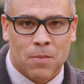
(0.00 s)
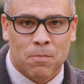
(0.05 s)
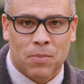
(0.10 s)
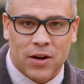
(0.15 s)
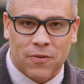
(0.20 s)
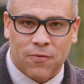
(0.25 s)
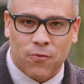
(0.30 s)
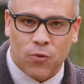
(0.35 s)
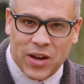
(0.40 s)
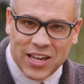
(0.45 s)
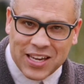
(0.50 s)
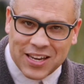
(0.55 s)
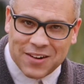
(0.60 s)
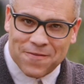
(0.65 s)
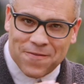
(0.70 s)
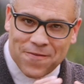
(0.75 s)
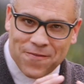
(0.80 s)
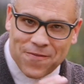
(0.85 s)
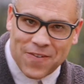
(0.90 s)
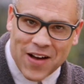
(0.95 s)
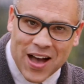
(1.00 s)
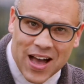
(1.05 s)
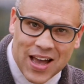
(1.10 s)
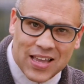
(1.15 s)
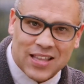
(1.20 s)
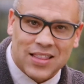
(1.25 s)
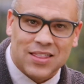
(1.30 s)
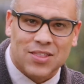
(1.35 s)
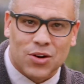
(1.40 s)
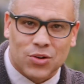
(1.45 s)
But if we can
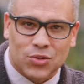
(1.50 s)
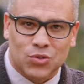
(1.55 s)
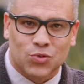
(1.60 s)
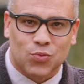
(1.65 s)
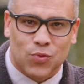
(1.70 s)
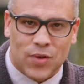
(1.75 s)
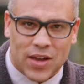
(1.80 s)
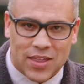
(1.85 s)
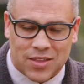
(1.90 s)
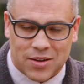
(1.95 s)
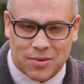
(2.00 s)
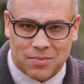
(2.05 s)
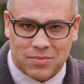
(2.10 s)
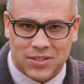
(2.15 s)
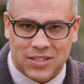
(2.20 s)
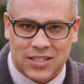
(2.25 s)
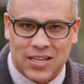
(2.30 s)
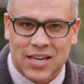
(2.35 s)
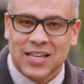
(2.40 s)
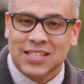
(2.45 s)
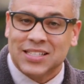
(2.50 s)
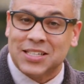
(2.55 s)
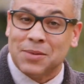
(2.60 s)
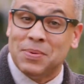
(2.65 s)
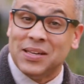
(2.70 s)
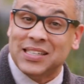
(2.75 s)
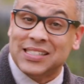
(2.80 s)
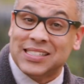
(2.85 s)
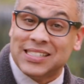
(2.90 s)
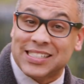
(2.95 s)
find those rhythms to
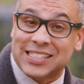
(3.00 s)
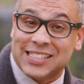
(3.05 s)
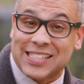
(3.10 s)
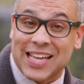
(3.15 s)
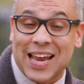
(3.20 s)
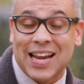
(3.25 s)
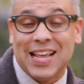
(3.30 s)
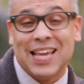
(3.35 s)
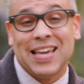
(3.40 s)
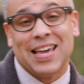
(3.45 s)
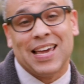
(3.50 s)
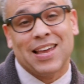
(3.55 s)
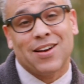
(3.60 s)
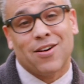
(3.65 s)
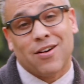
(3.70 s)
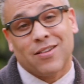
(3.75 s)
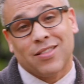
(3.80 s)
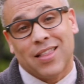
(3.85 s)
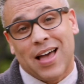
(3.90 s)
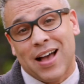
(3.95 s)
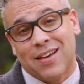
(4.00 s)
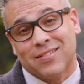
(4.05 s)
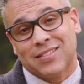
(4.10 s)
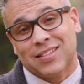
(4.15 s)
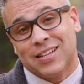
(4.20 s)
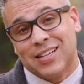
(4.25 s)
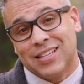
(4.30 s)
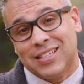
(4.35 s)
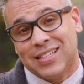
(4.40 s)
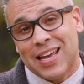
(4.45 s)
be steady in our lives
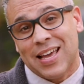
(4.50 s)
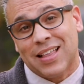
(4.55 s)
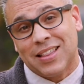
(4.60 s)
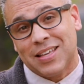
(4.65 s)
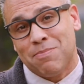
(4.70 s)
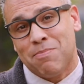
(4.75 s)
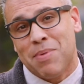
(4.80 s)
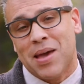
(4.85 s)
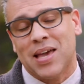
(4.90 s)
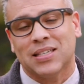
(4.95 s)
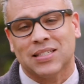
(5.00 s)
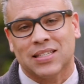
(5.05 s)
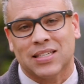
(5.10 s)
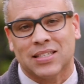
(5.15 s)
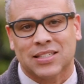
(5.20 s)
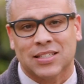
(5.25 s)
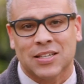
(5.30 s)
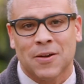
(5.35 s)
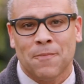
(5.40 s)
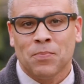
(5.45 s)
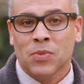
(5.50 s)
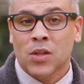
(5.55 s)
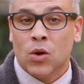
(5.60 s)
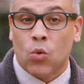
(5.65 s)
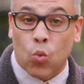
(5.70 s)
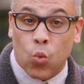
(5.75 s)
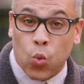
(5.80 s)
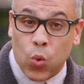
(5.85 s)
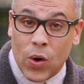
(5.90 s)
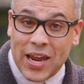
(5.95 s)
on a daily basis,
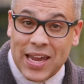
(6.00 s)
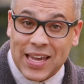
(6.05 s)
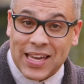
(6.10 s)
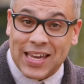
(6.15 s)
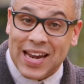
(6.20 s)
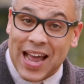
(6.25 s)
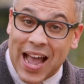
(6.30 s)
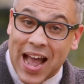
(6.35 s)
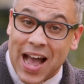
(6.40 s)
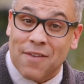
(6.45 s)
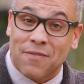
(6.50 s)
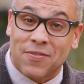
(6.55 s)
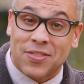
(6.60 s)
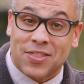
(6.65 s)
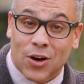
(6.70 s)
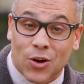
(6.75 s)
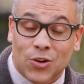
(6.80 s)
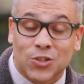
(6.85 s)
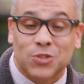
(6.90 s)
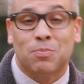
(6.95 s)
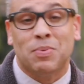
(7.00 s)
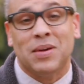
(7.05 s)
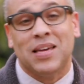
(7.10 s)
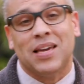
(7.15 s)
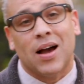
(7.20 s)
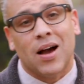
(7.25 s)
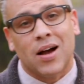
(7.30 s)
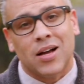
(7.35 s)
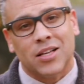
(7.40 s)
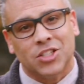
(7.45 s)
we can have those
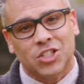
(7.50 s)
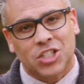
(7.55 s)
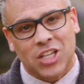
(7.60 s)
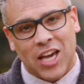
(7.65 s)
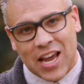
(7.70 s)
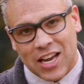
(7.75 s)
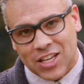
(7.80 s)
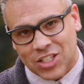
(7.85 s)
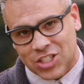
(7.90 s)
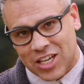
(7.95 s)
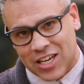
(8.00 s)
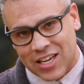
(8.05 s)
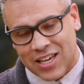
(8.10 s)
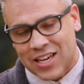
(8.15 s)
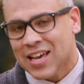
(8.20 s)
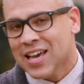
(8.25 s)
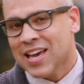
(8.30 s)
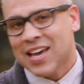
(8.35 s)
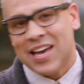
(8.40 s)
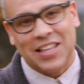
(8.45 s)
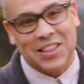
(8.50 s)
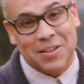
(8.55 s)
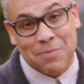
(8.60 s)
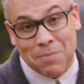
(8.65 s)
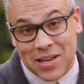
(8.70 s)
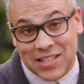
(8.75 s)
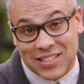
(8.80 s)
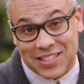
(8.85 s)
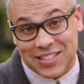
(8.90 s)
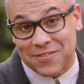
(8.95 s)
be unchanging in the
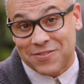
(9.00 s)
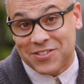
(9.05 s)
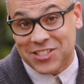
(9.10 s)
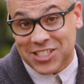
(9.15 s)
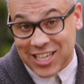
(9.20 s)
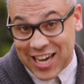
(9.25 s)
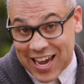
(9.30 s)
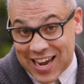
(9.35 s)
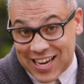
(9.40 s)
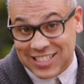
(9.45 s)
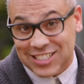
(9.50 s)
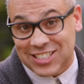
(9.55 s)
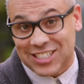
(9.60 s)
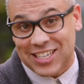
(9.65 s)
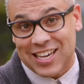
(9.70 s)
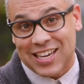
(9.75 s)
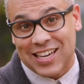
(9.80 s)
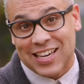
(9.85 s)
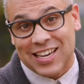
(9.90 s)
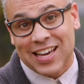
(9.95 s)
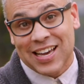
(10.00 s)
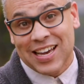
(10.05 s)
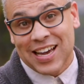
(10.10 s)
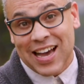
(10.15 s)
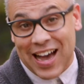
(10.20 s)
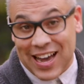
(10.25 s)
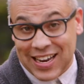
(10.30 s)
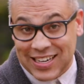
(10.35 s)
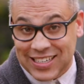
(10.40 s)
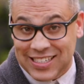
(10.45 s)
midst of changing
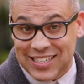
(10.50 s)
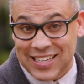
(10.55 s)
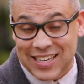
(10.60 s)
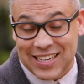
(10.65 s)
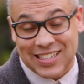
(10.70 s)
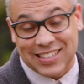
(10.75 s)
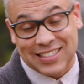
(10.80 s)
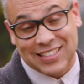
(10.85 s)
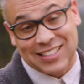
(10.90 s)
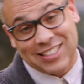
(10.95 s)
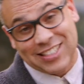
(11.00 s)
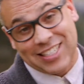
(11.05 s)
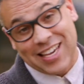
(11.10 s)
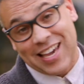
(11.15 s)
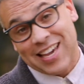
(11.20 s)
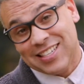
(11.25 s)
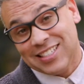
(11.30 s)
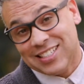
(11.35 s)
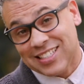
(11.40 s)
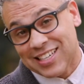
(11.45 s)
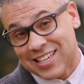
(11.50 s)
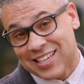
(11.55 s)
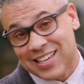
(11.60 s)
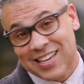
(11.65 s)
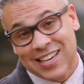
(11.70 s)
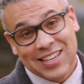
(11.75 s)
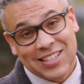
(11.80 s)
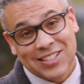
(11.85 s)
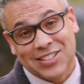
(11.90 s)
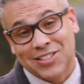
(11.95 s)
ideas, changing
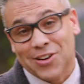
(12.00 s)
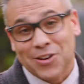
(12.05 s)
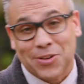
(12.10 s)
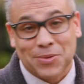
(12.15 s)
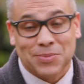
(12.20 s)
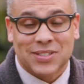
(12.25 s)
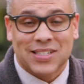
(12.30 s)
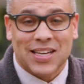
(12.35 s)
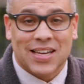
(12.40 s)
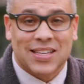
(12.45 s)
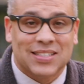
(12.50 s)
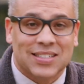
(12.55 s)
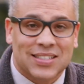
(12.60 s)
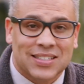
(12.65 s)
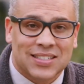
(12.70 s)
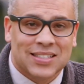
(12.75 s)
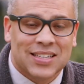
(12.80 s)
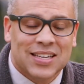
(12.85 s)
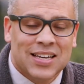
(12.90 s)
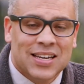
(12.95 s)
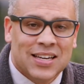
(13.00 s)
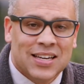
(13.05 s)
circumstances.